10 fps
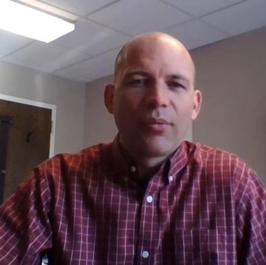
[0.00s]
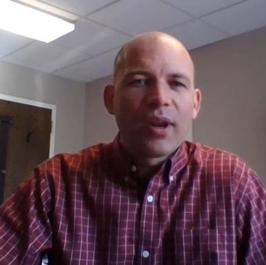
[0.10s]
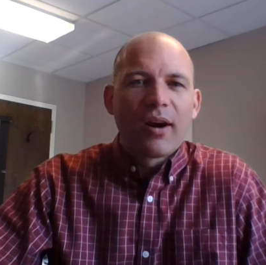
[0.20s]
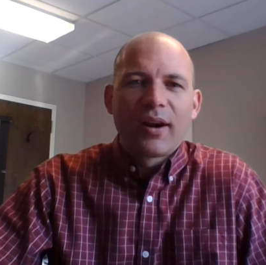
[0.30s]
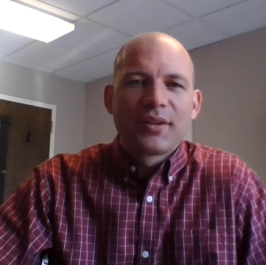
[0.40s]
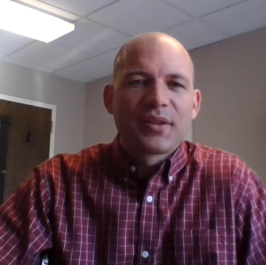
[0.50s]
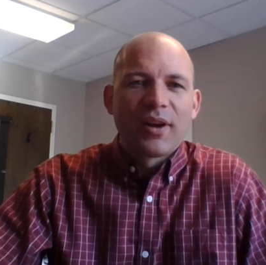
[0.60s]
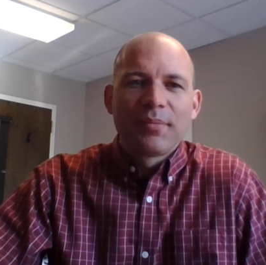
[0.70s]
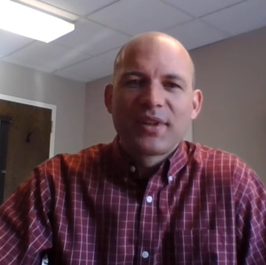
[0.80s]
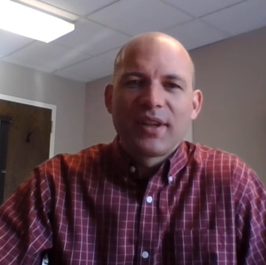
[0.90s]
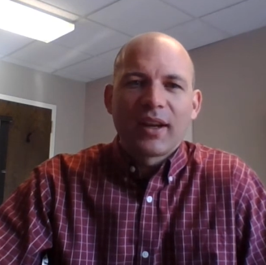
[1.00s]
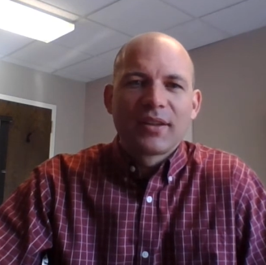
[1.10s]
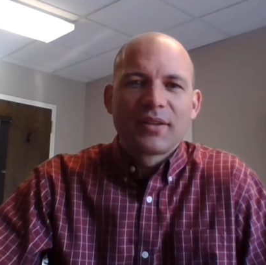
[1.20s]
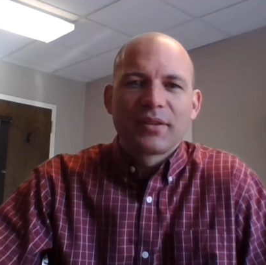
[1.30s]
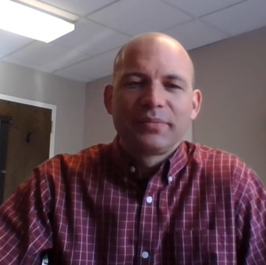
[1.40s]
Here we are in Psalm
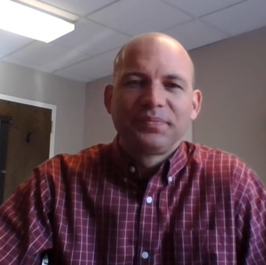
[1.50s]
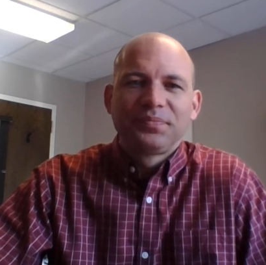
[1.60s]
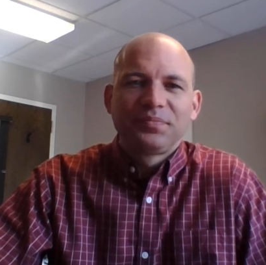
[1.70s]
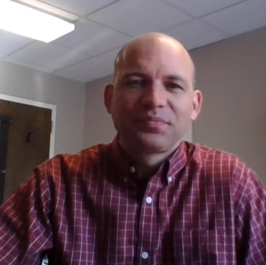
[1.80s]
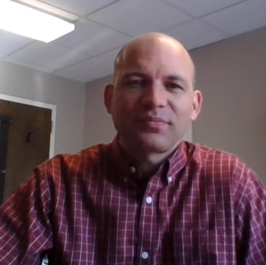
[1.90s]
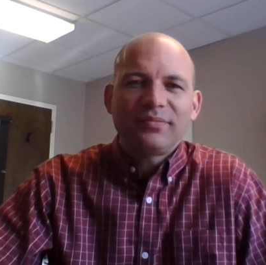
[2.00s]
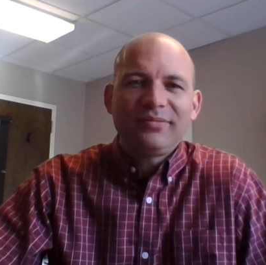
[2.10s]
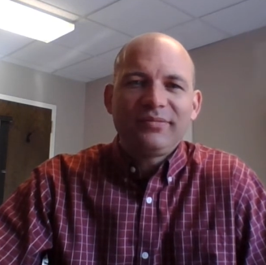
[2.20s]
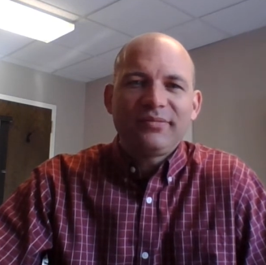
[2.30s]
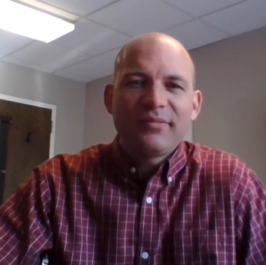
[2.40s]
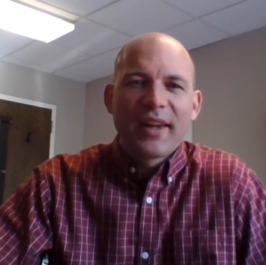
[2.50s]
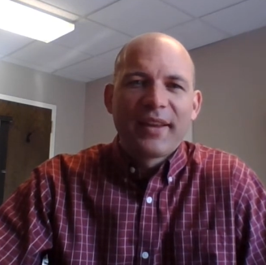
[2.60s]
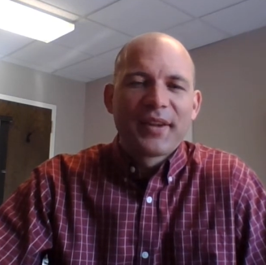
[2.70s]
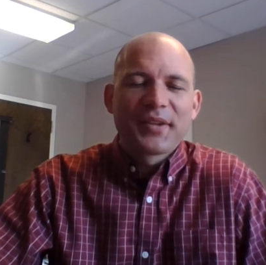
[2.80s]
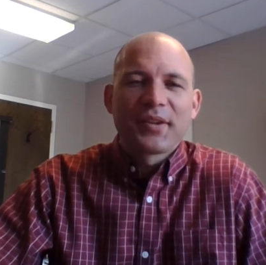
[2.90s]
6,
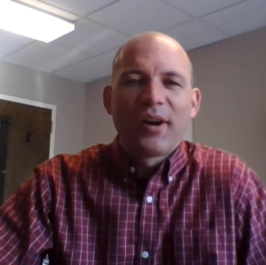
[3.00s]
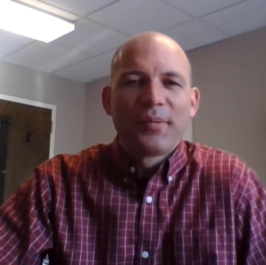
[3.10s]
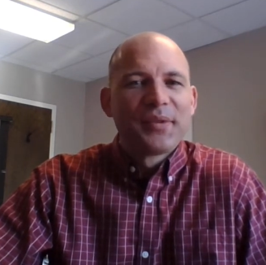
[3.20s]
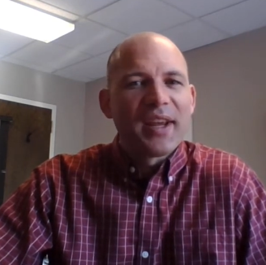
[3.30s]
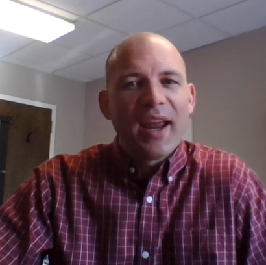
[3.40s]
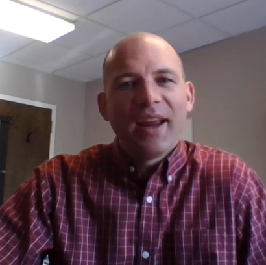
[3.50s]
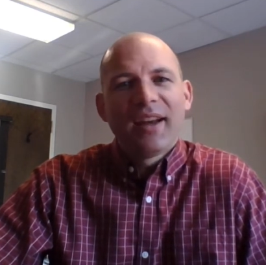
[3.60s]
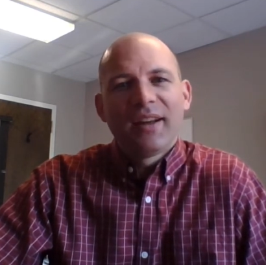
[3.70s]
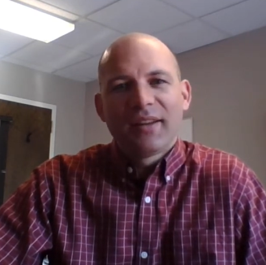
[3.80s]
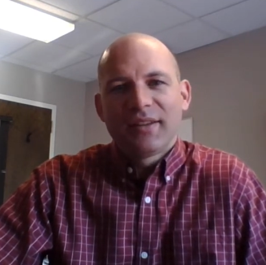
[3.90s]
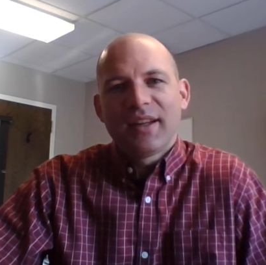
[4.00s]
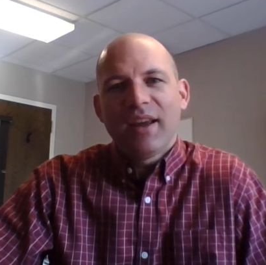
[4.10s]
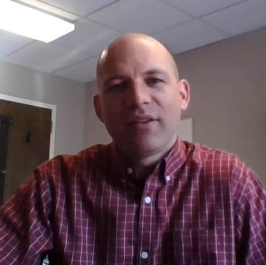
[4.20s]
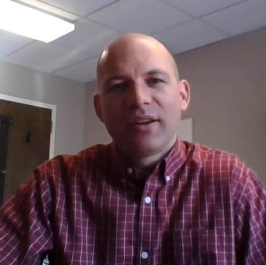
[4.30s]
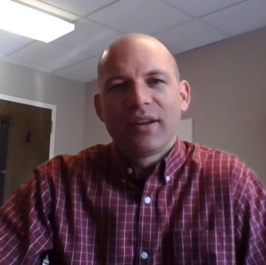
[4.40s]
and the Psalms and
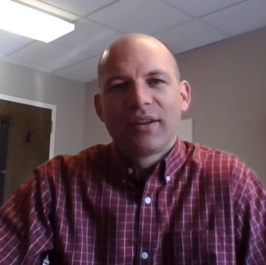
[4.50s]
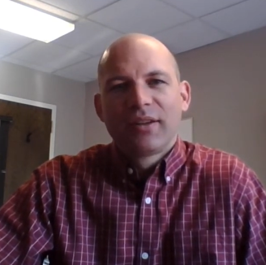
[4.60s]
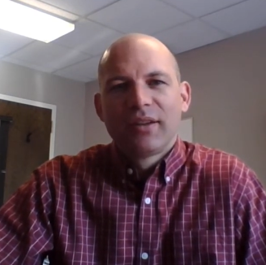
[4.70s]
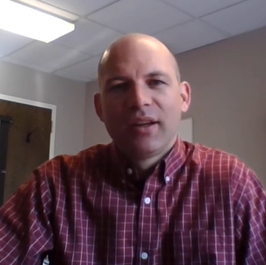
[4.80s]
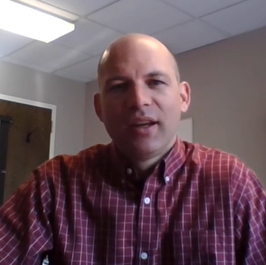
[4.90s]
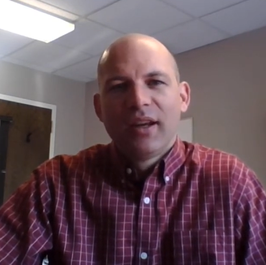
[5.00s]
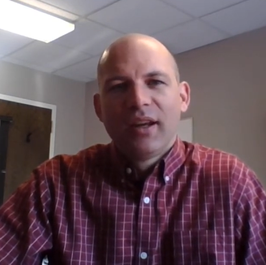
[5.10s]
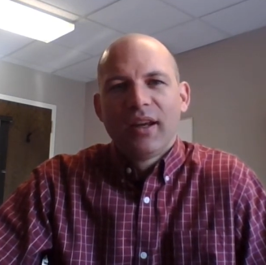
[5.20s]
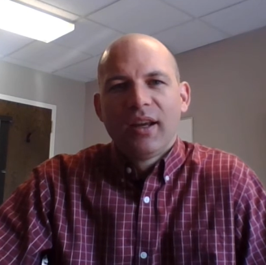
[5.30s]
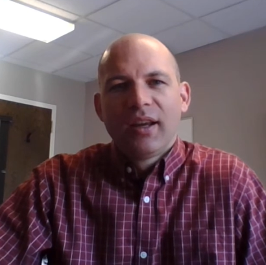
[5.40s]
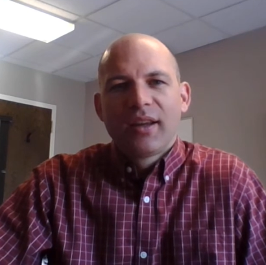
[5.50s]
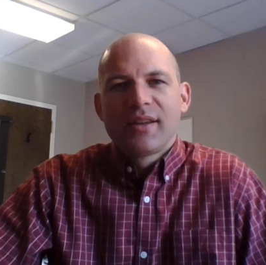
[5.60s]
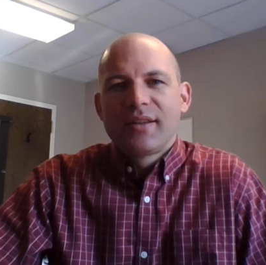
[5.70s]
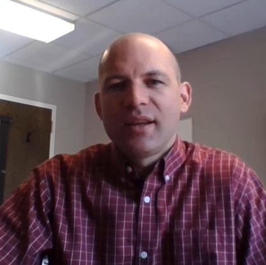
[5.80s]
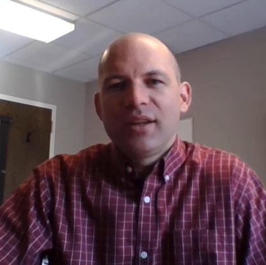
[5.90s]
David
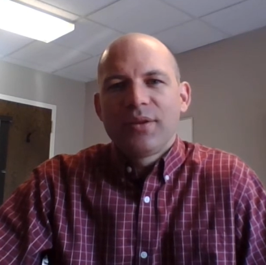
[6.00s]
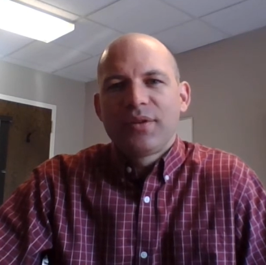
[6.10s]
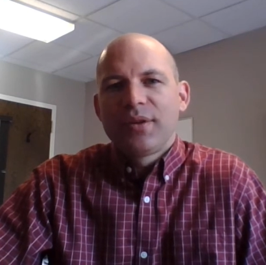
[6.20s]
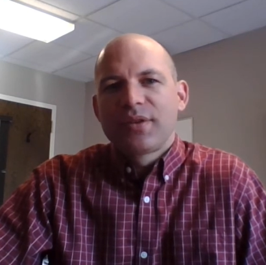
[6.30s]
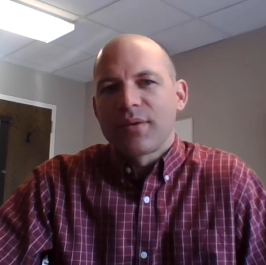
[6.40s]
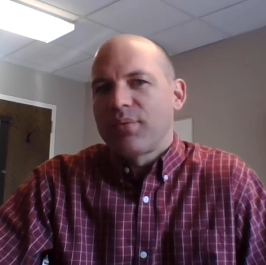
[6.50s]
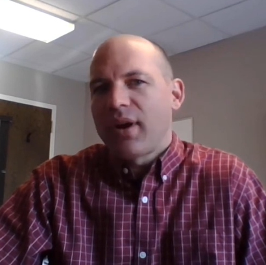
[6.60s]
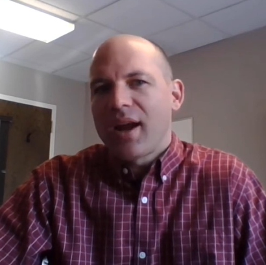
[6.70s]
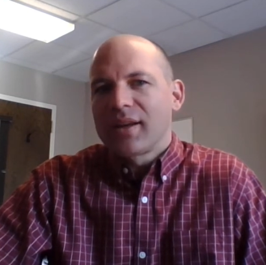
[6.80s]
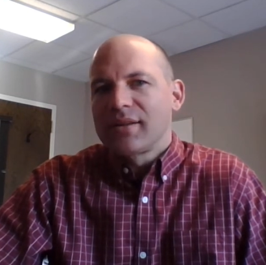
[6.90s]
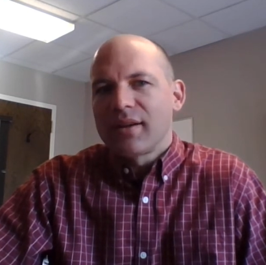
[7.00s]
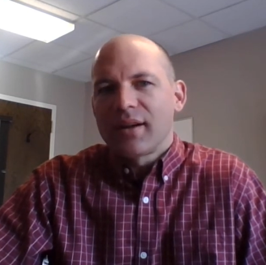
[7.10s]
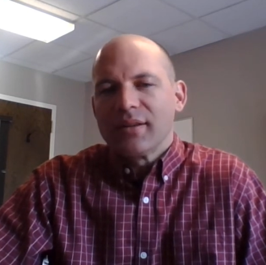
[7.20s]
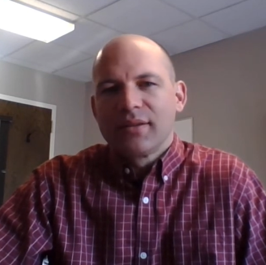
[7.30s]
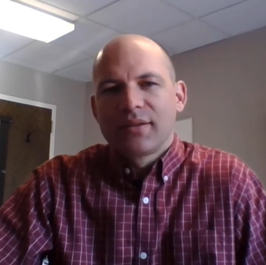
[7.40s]
continue to surprise
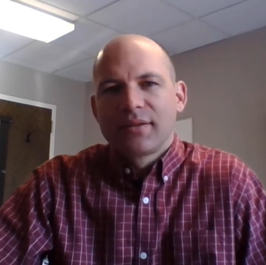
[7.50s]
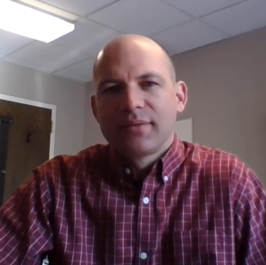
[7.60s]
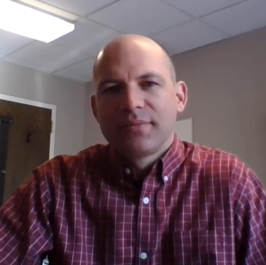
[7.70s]
us.